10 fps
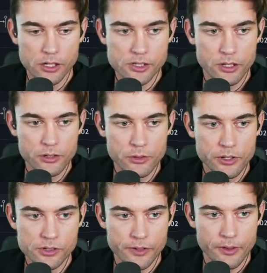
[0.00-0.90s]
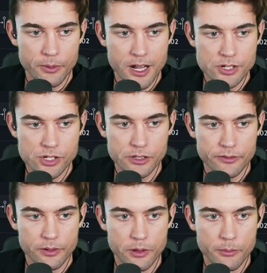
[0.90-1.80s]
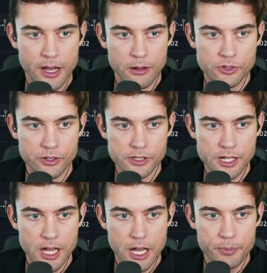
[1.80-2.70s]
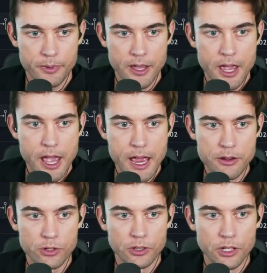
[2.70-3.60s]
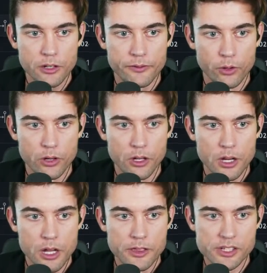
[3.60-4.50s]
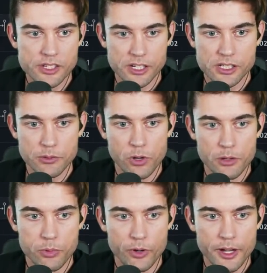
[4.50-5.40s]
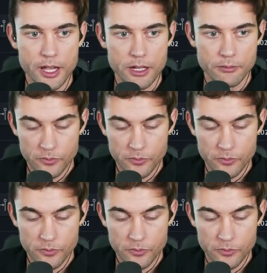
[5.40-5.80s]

Also, you would use the Fibonacci from the bottom to the top, and you would look for the 61.8.